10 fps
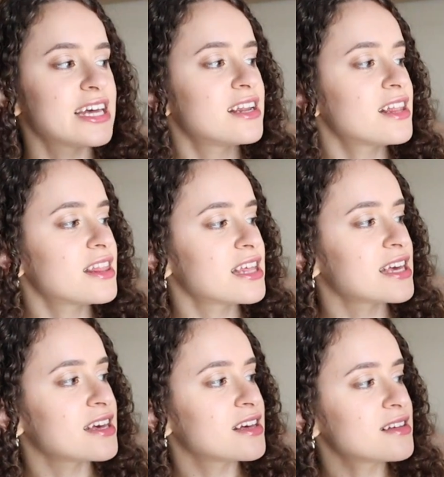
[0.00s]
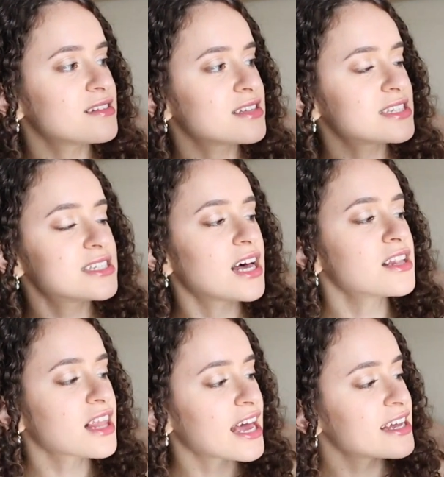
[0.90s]
in the
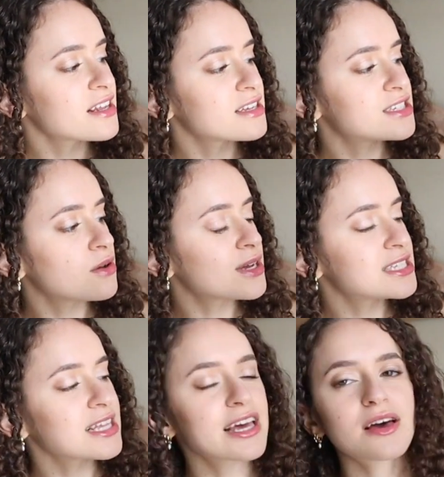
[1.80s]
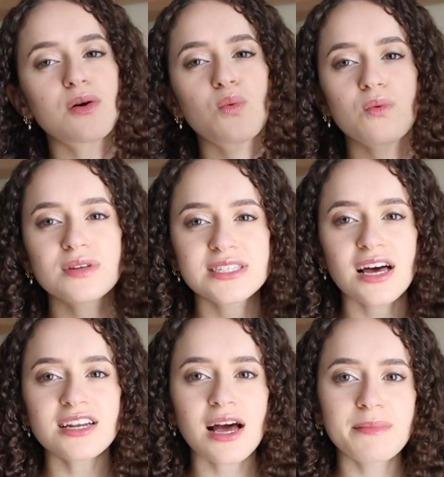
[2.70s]
sunlight, so it's like
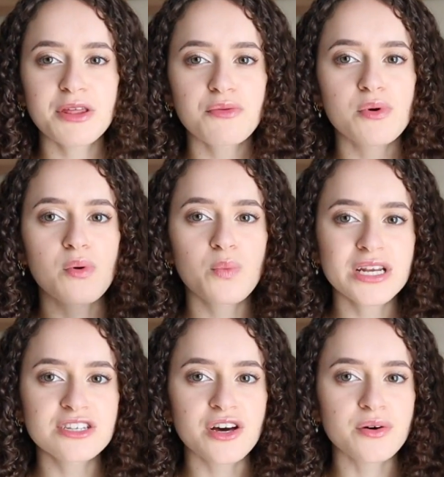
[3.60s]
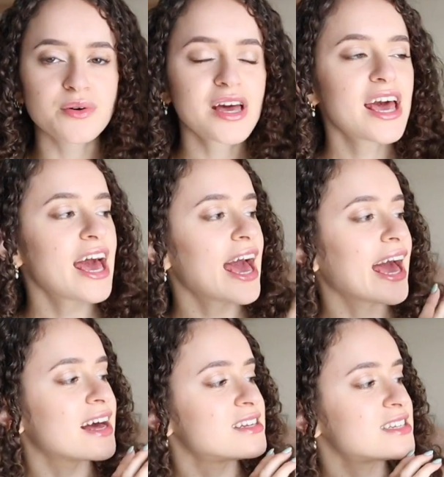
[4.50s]
sun coming through a window,
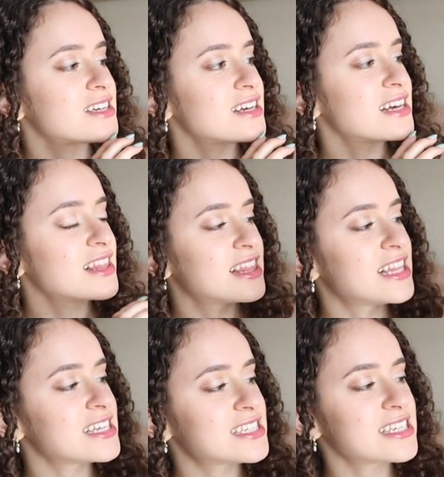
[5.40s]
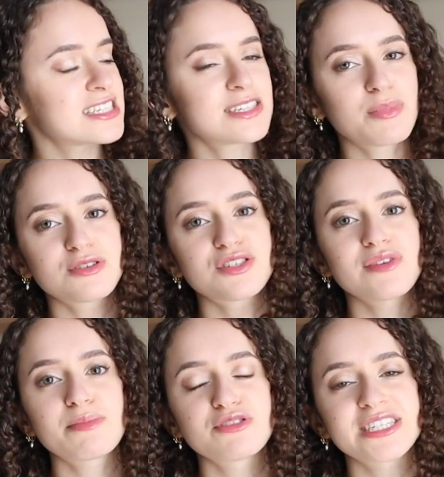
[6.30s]
and this is supposed to
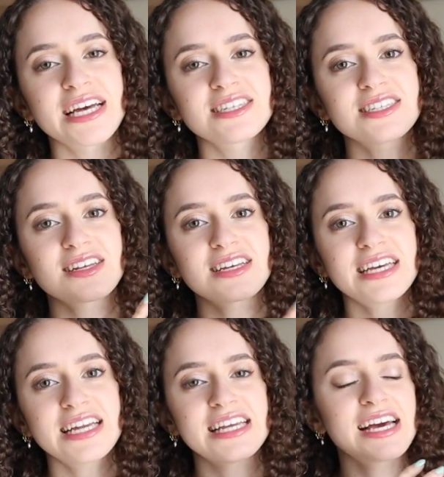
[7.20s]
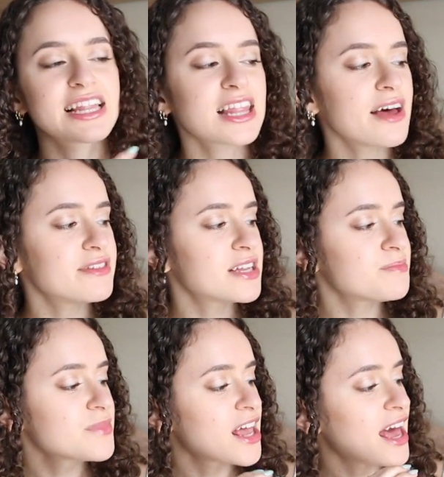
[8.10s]
represent Kitty and Levin.